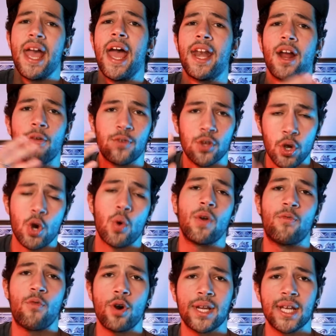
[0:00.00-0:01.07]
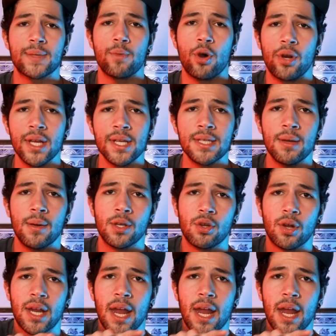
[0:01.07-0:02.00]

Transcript: And now if you don't know what vortex mode is, your